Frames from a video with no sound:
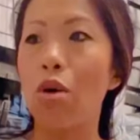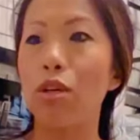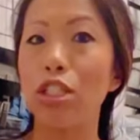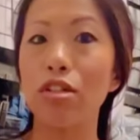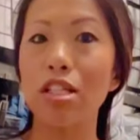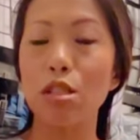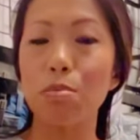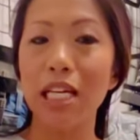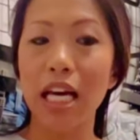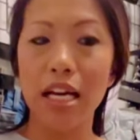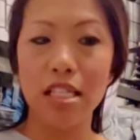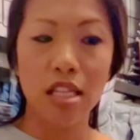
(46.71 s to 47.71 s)
We do this
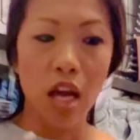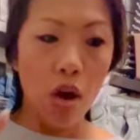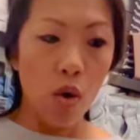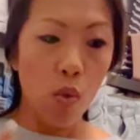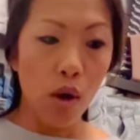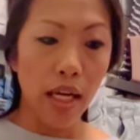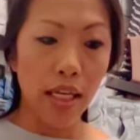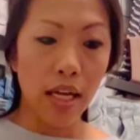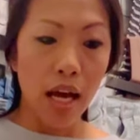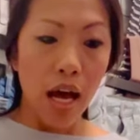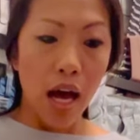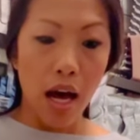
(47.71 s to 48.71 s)
because one,
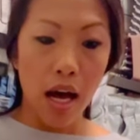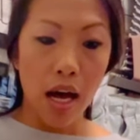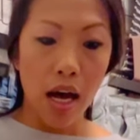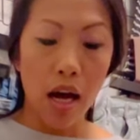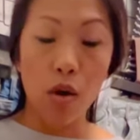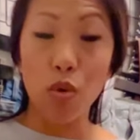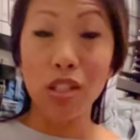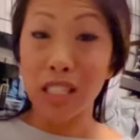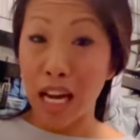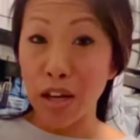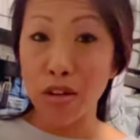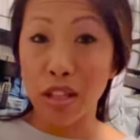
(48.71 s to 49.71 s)
we're
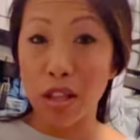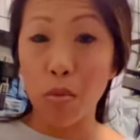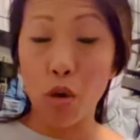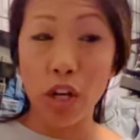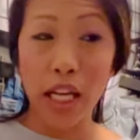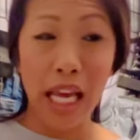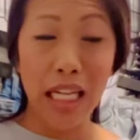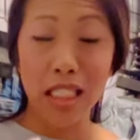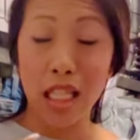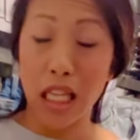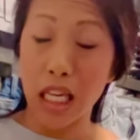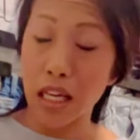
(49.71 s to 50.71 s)
tired in the morning, and to
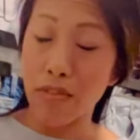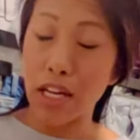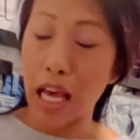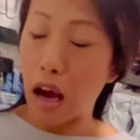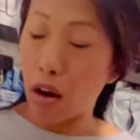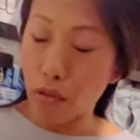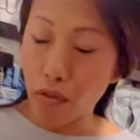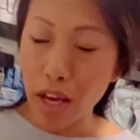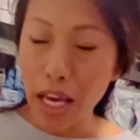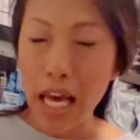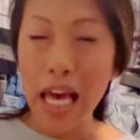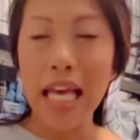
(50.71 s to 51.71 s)
think of an
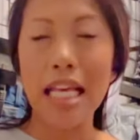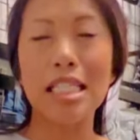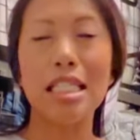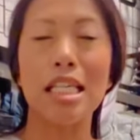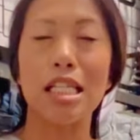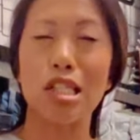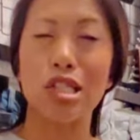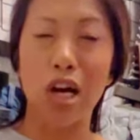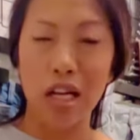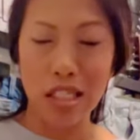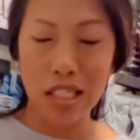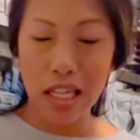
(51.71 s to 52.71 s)
outfit is
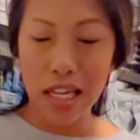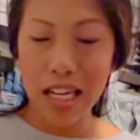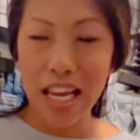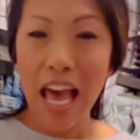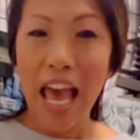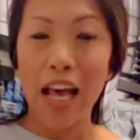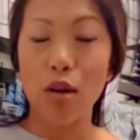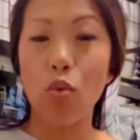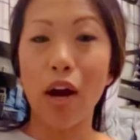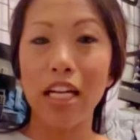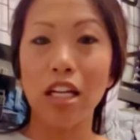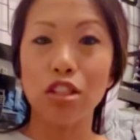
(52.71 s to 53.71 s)
exhausting. And
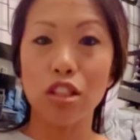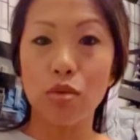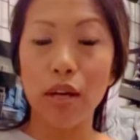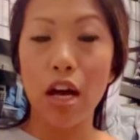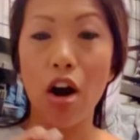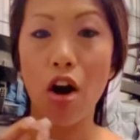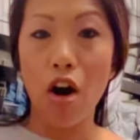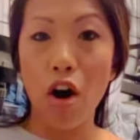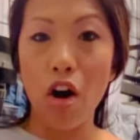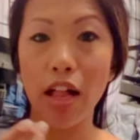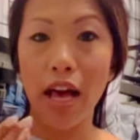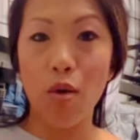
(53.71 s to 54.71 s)
why not do it
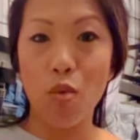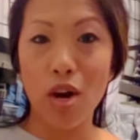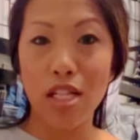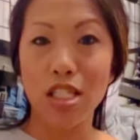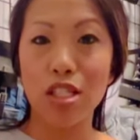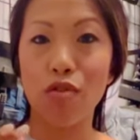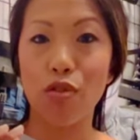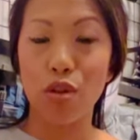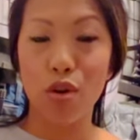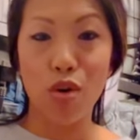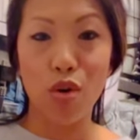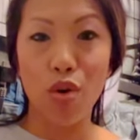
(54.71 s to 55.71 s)
all at once for the
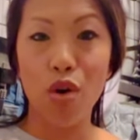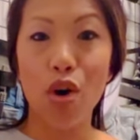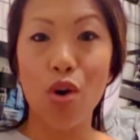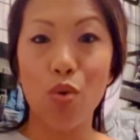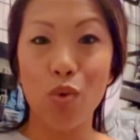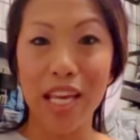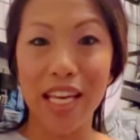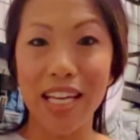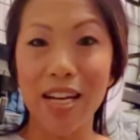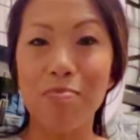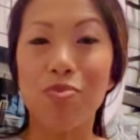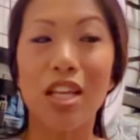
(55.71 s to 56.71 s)
whole week?
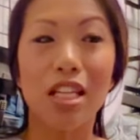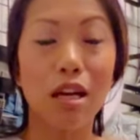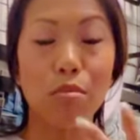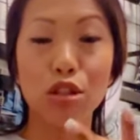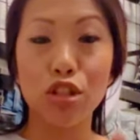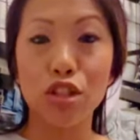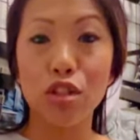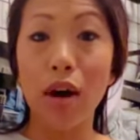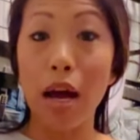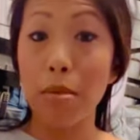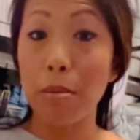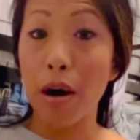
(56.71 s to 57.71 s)
Number two,
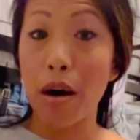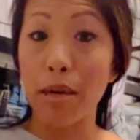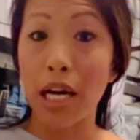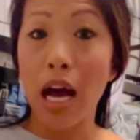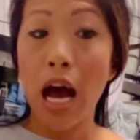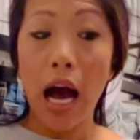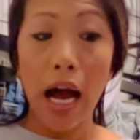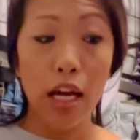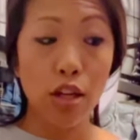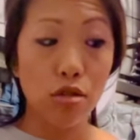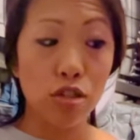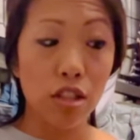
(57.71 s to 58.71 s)
I'm a mama. I
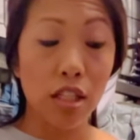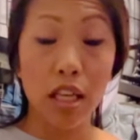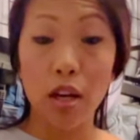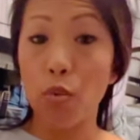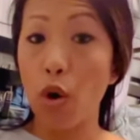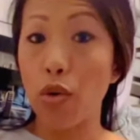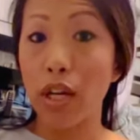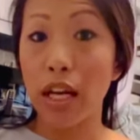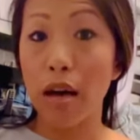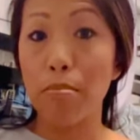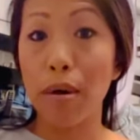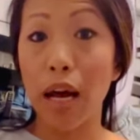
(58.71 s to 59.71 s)
usually get woken
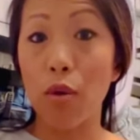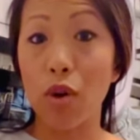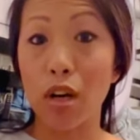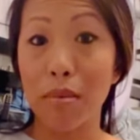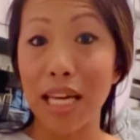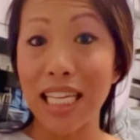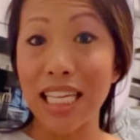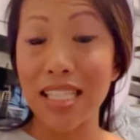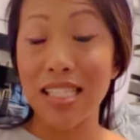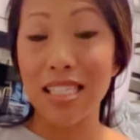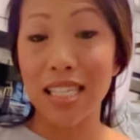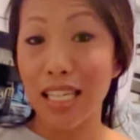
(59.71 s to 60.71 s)
up by one of my
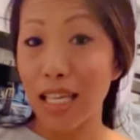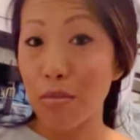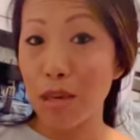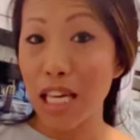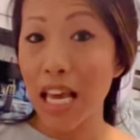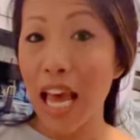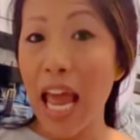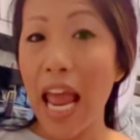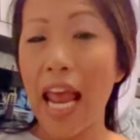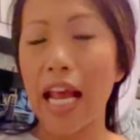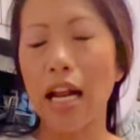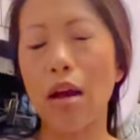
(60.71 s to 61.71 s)
kids needing me,
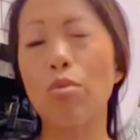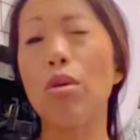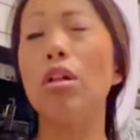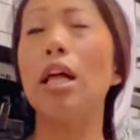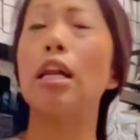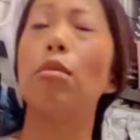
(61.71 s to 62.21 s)
and I roll out of